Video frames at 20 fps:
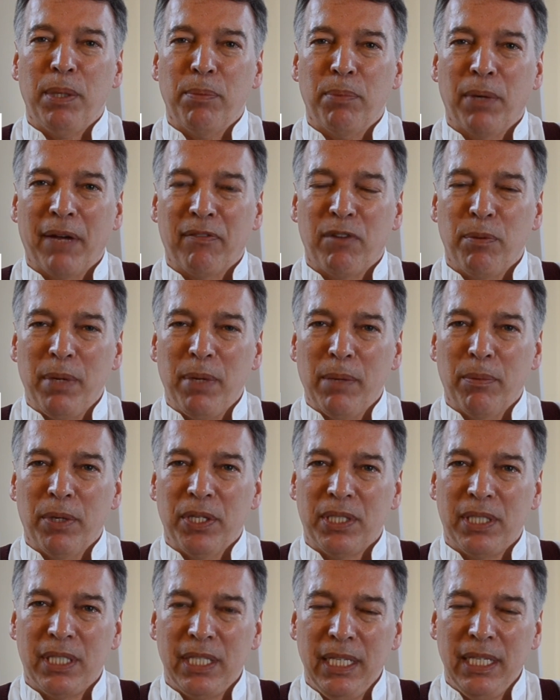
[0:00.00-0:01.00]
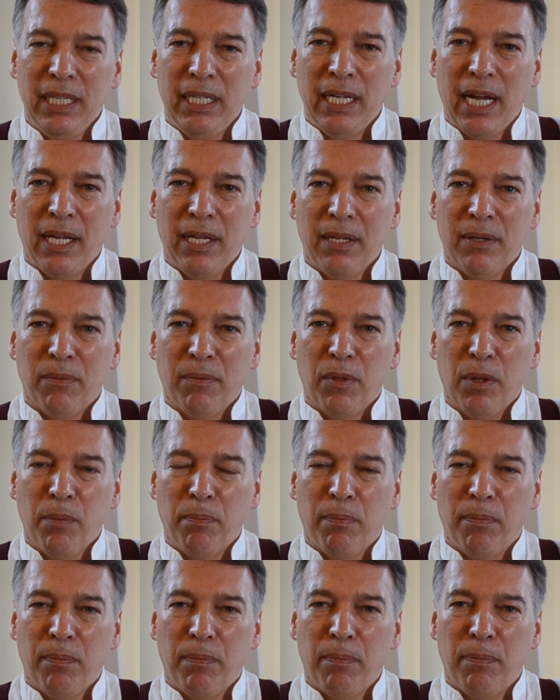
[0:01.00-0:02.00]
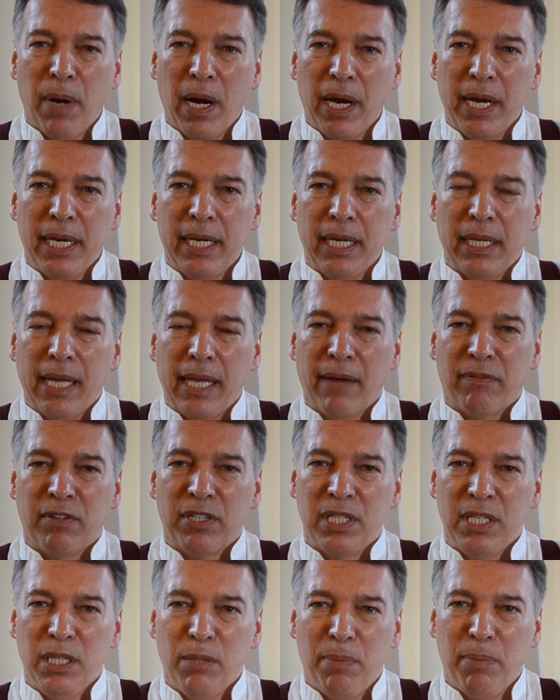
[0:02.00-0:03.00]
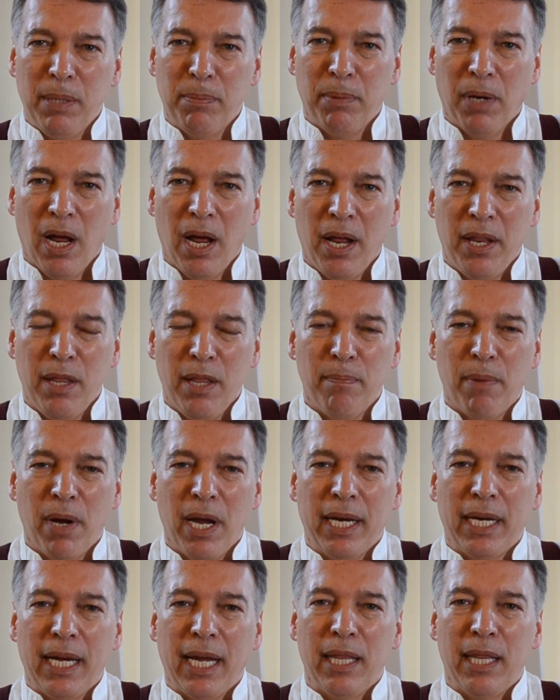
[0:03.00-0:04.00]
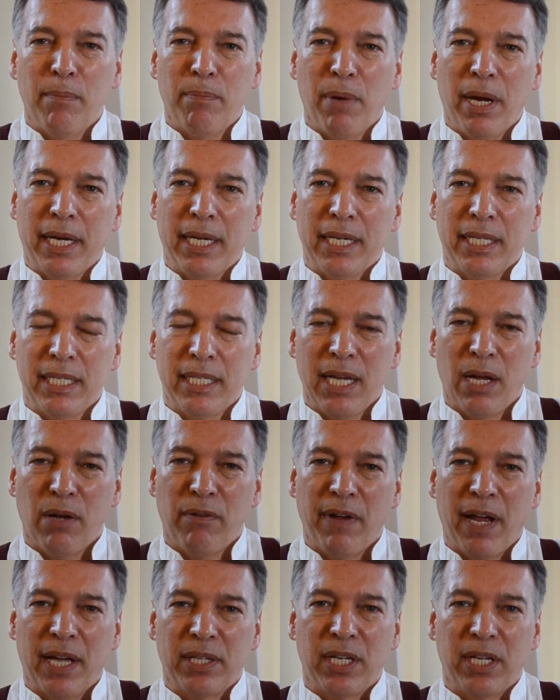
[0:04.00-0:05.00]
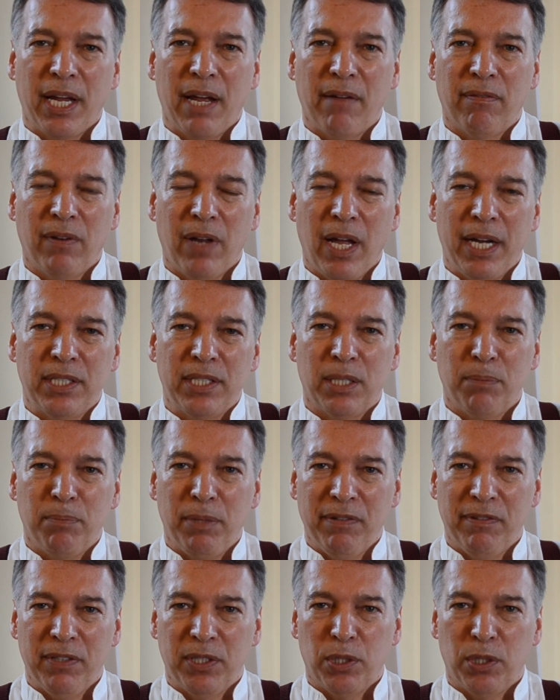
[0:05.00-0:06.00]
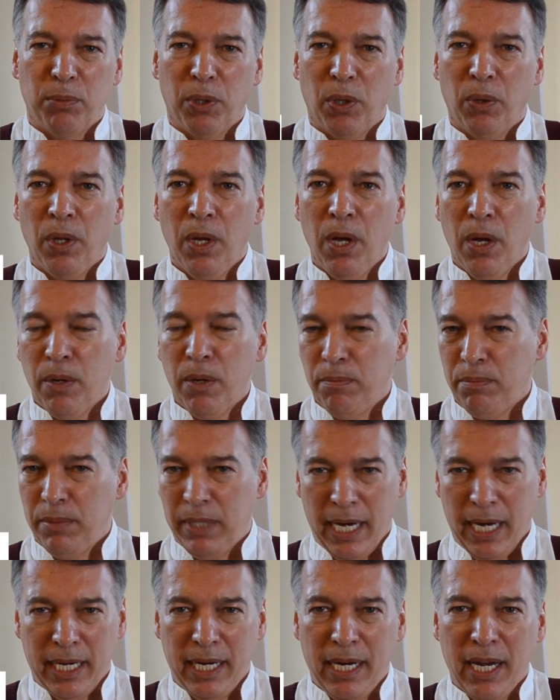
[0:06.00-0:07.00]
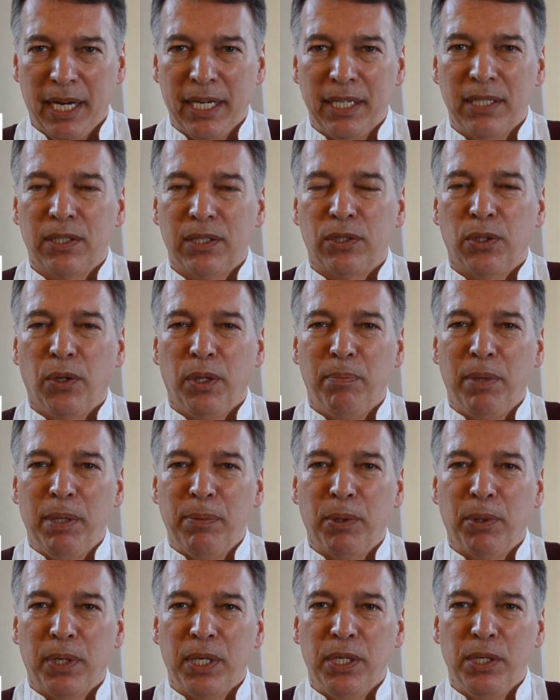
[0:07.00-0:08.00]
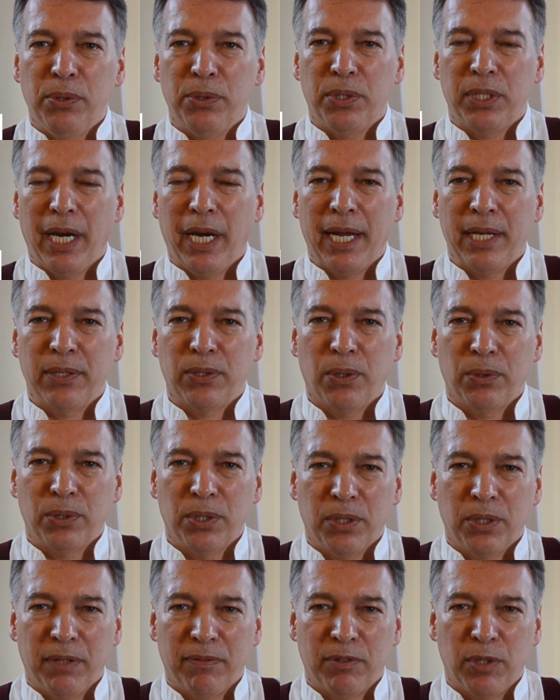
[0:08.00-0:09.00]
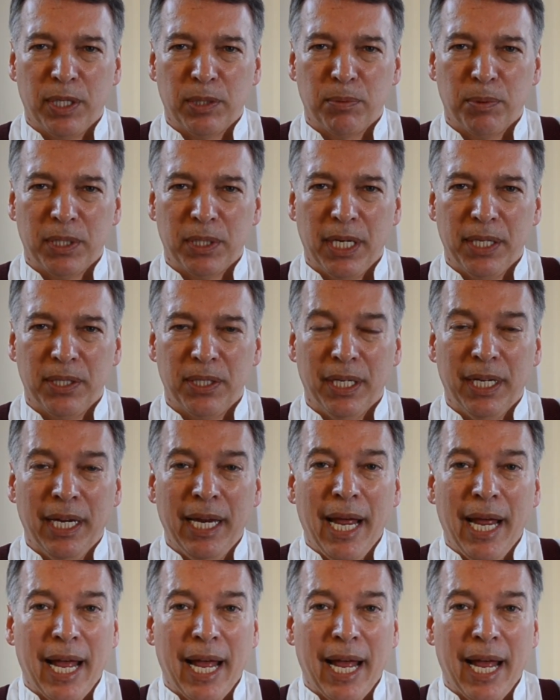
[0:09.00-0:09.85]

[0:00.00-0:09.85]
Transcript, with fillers: People have to be able to see the, the bike, they have to see the people on the bike, and the bike itself has to have lights and be visible day and night so that people can use it as alternative transportation.